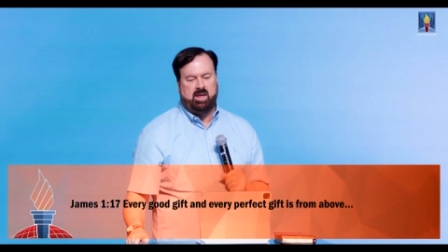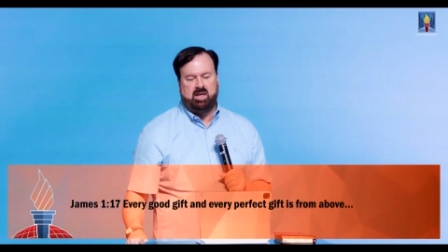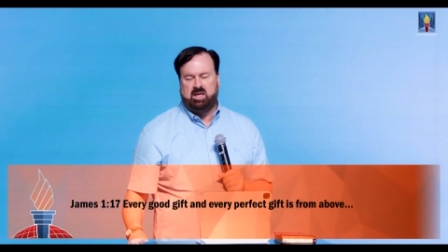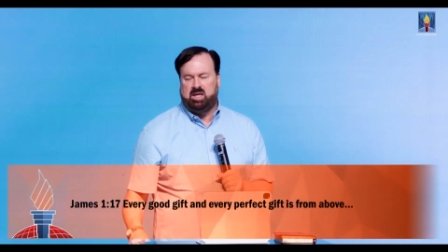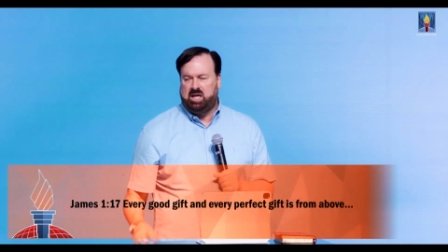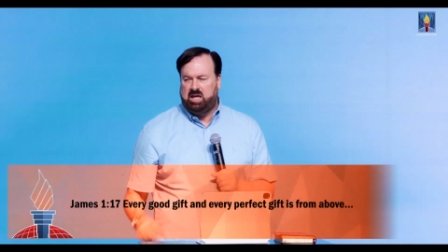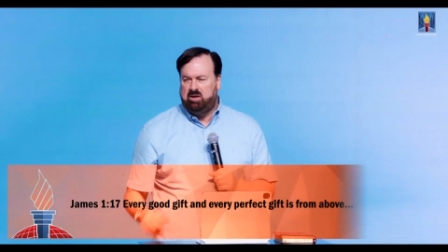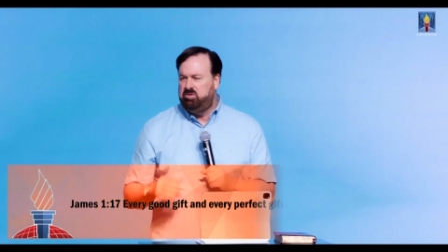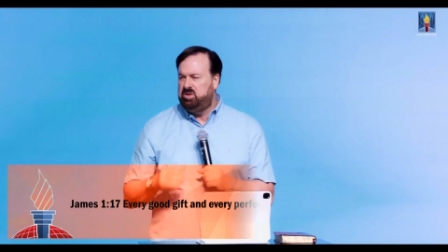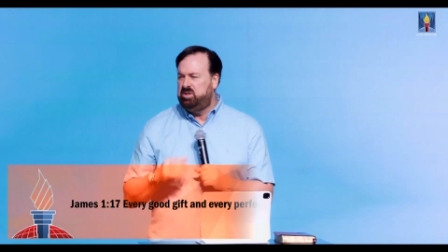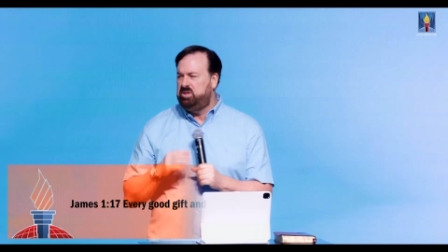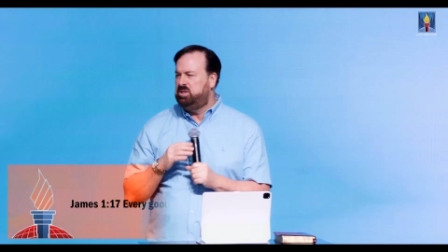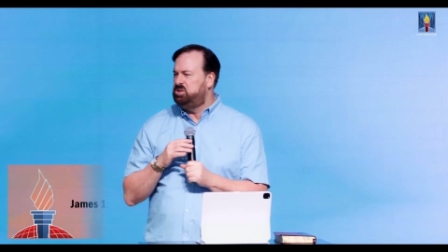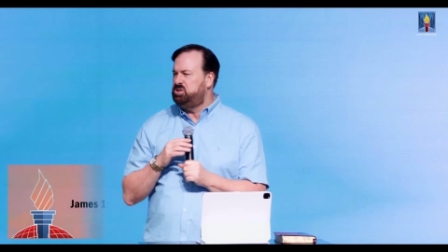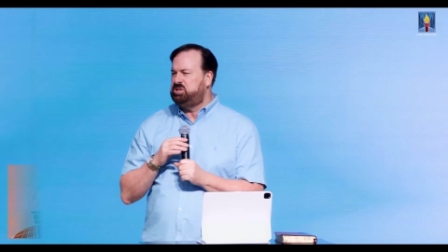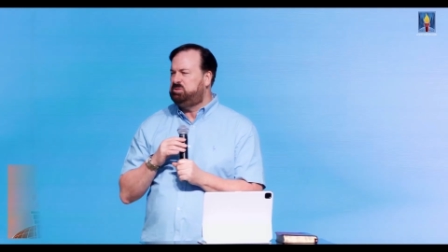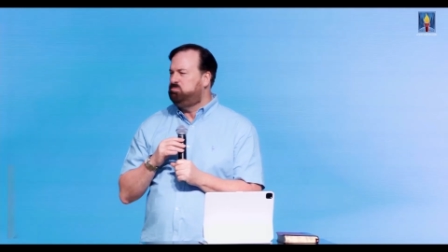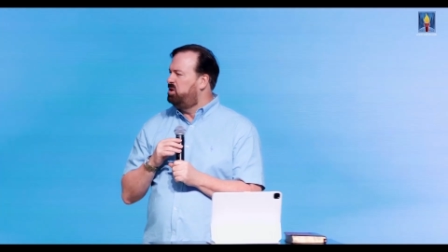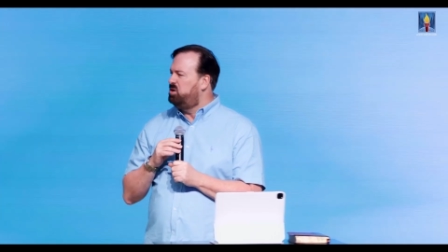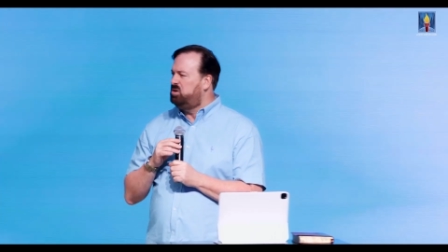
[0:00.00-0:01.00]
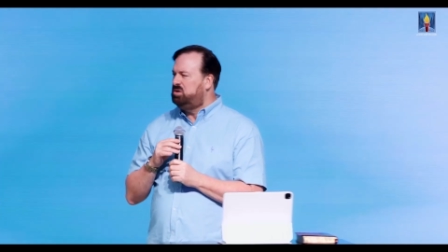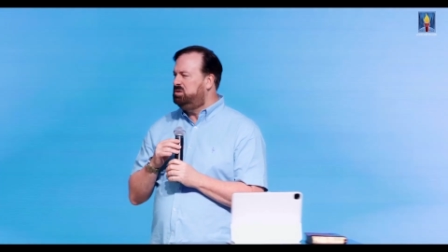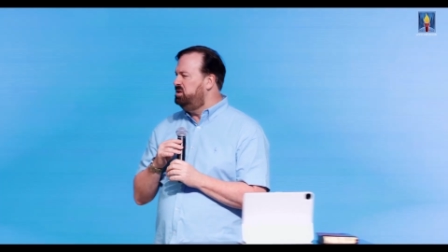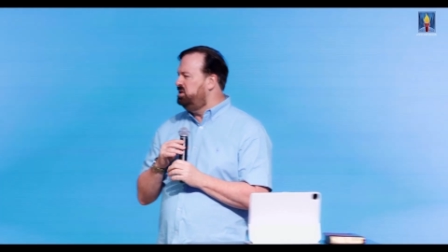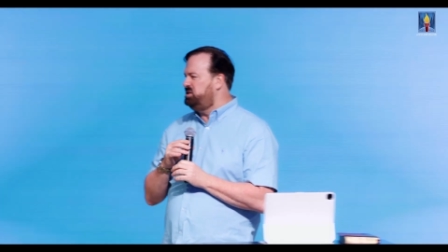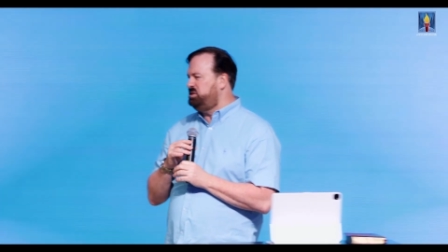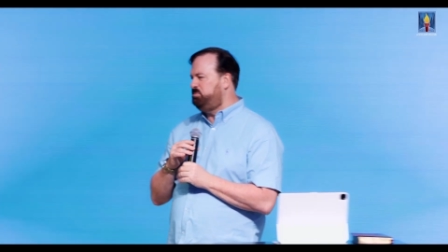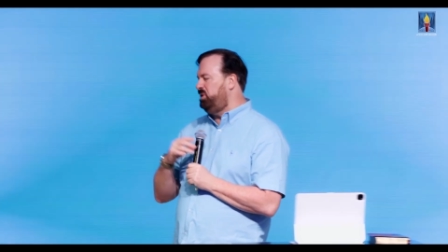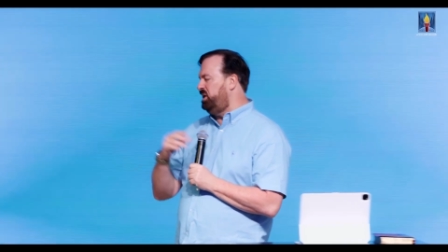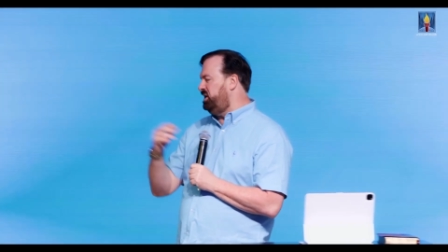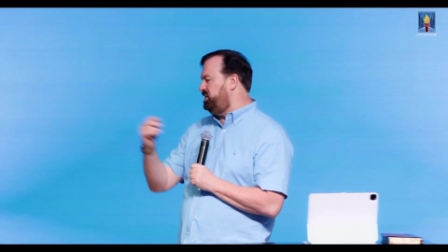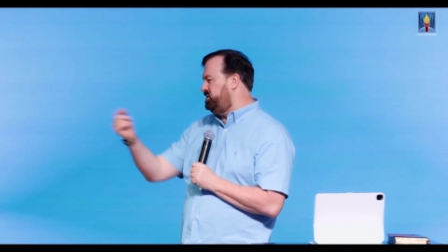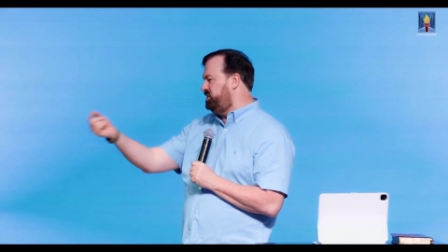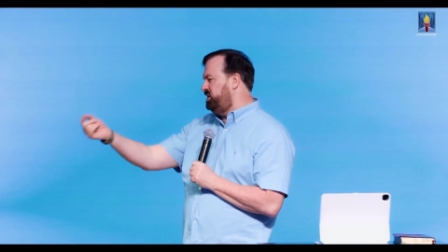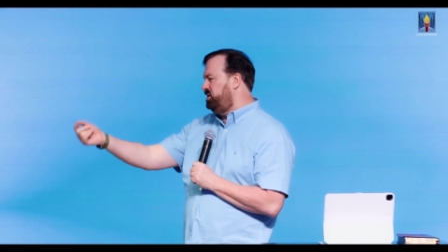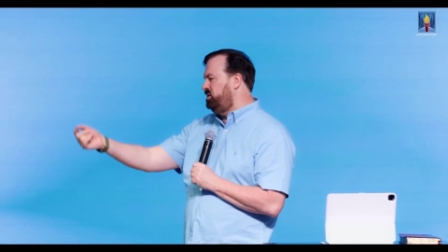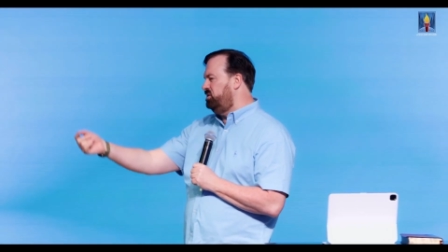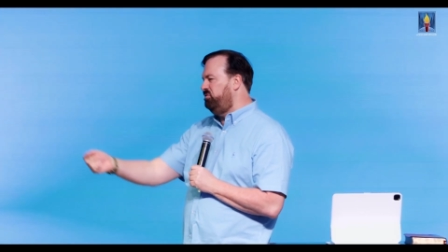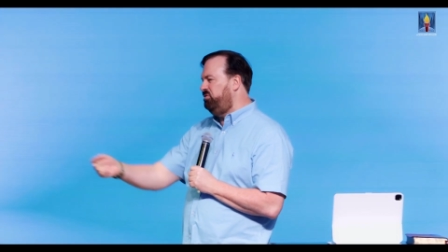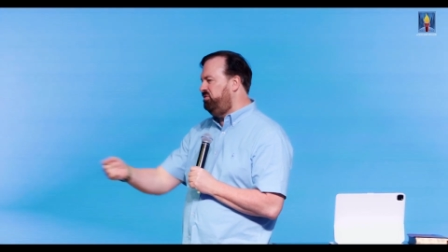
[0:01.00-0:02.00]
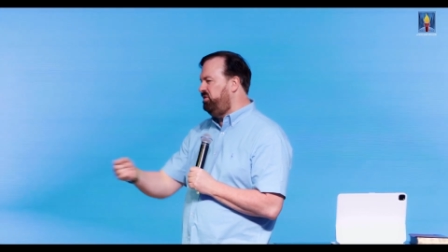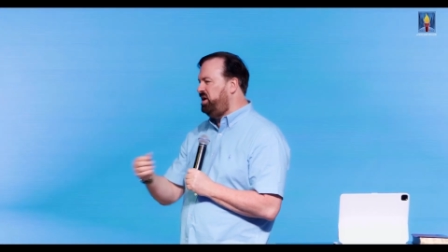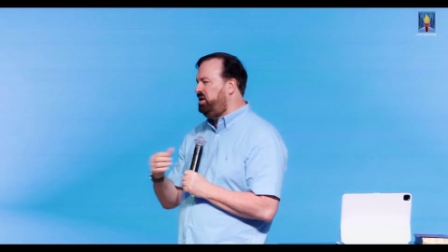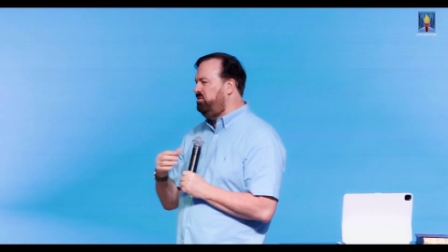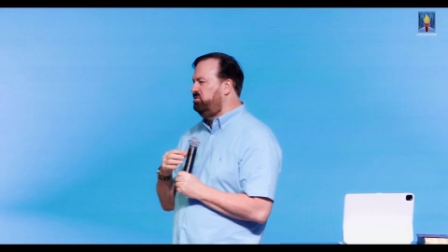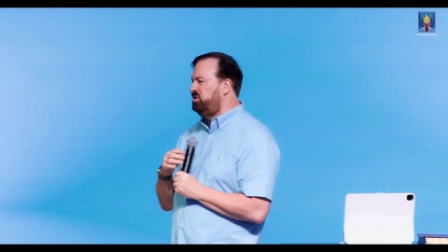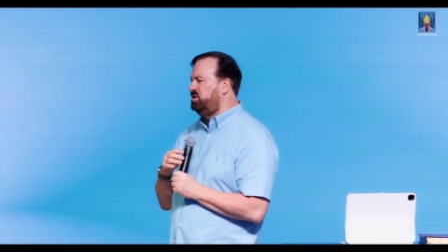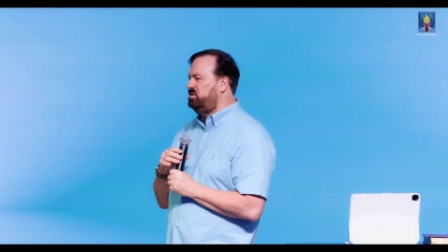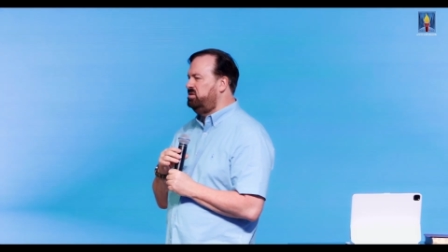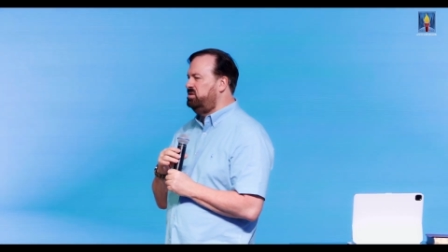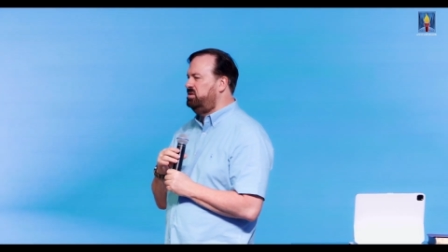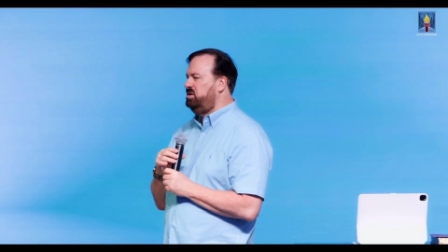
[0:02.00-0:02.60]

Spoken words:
Even the smallest blessing or favor,